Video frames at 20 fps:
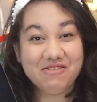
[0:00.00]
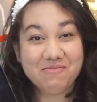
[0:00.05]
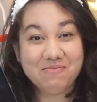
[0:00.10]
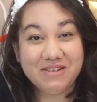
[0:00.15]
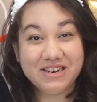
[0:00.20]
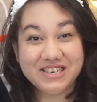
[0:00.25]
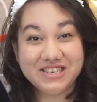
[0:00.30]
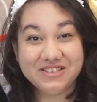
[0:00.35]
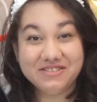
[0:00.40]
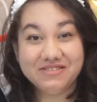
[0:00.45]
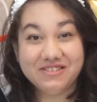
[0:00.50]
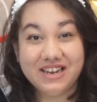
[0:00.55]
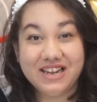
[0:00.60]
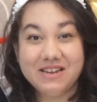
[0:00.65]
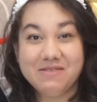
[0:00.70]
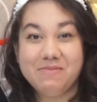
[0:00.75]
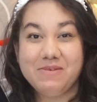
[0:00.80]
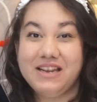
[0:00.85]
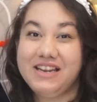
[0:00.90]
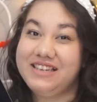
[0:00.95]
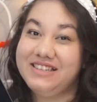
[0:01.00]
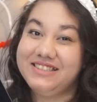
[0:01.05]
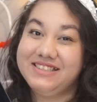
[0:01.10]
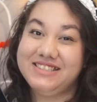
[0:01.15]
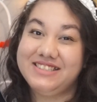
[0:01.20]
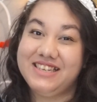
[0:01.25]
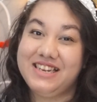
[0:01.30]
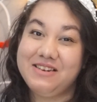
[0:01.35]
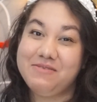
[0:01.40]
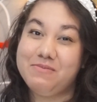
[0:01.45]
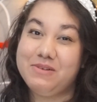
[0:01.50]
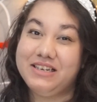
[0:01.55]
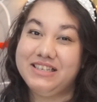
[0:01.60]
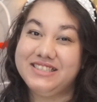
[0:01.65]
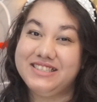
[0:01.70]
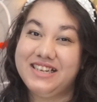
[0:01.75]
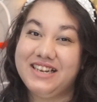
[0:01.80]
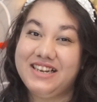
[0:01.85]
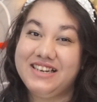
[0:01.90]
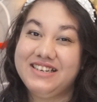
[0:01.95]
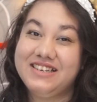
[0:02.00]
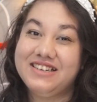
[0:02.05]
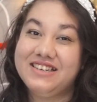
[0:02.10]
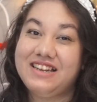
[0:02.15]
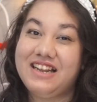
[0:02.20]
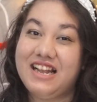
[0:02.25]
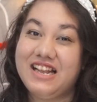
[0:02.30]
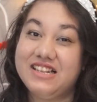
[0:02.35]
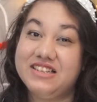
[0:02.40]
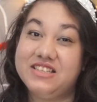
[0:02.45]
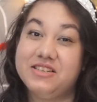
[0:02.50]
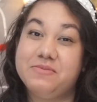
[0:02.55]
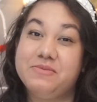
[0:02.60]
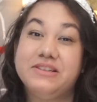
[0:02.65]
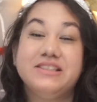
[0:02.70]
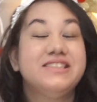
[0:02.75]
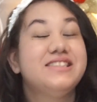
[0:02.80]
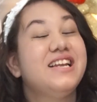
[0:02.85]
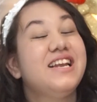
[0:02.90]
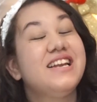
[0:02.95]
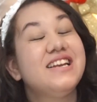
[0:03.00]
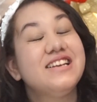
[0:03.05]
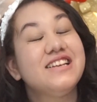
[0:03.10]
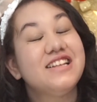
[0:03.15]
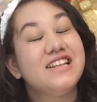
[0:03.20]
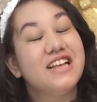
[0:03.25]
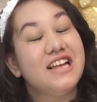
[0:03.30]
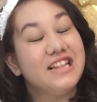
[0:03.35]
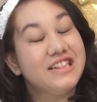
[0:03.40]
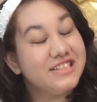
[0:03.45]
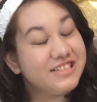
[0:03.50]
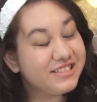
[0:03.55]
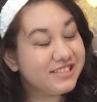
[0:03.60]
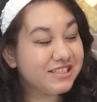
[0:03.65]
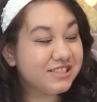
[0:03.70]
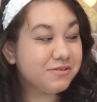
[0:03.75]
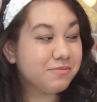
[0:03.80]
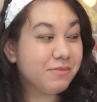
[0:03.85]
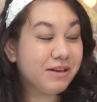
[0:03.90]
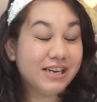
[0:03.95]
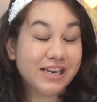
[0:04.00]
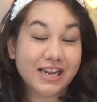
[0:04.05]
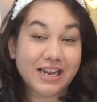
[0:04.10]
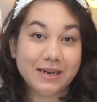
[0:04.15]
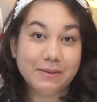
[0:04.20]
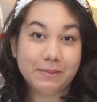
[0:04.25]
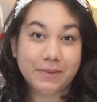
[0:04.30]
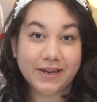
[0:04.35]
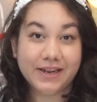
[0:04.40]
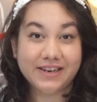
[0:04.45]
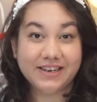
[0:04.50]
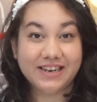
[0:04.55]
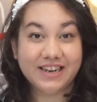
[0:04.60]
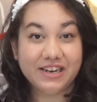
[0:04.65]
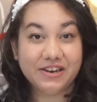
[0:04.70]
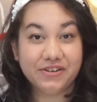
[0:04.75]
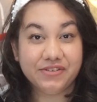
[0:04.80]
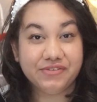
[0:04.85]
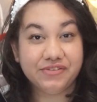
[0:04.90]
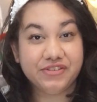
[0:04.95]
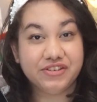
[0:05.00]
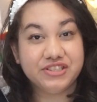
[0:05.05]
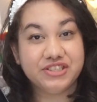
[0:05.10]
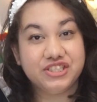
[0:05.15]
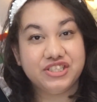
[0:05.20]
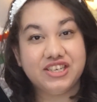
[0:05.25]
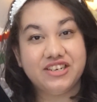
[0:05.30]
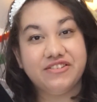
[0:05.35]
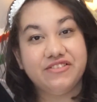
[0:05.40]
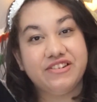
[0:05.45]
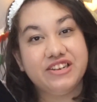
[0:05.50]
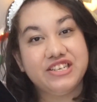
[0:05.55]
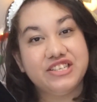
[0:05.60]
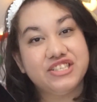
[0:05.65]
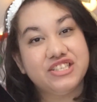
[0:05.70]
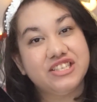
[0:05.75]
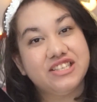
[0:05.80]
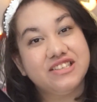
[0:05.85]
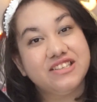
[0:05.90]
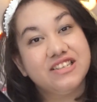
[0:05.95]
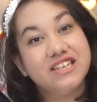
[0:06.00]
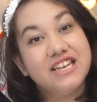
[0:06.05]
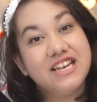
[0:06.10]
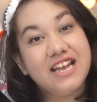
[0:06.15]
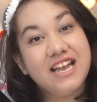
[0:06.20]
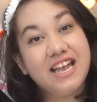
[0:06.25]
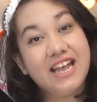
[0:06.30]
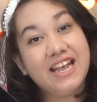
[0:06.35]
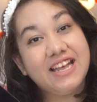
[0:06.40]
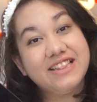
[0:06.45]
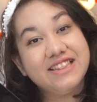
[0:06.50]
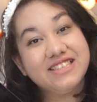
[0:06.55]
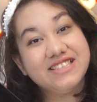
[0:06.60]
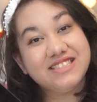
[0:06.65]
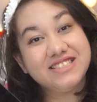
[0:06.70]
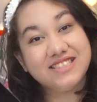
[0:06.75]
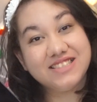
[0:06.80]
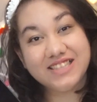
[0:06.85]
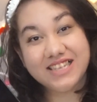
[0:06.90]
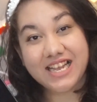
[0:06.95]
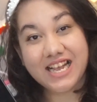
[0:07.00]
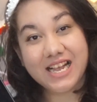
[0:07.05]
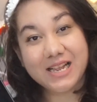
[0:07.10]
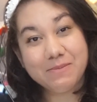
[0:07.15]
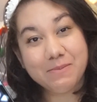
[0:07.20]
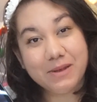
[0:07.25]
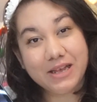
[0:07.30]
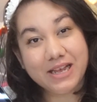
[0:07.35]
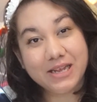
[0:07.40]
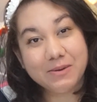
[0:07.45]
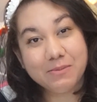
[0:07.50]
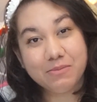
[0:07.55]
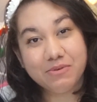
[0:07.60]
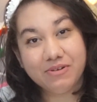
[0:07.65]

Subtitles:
are my two iPads side by side. As I've been saying, this is my iPad Air first generation, and this is the iPad